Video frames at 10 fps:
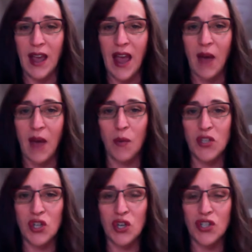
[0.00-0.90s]
and we'll be
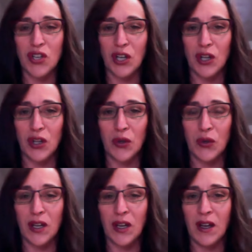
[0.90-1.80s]
sure to
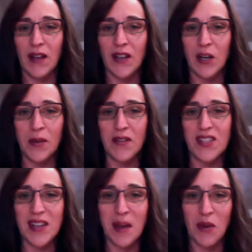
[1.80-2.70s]
include a little bit of a
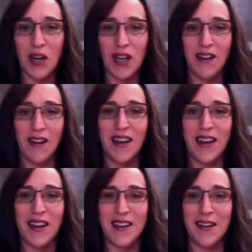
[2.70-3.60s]
summary here
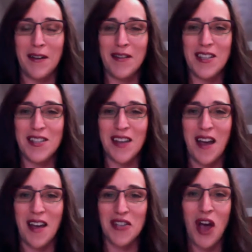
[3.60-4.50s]
in this
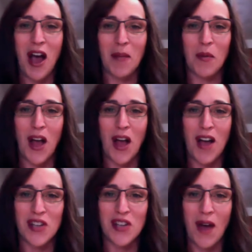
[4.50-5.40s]
talk, but we'll
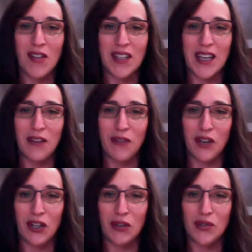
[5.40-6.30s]
also have a link for
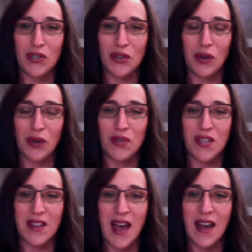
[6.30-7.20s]
you to go
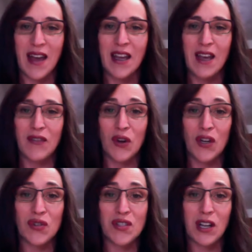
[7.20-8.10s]
to that if you're
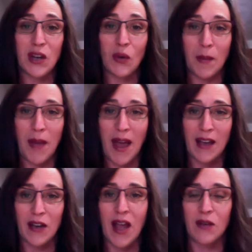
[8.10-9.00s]
interested in going back
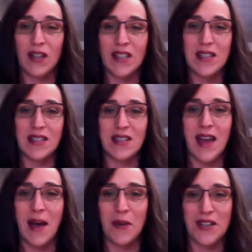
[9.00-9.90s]
and listening to
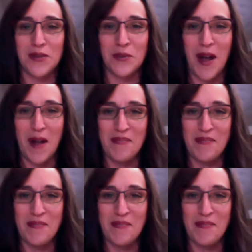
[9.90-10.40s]
that one as well.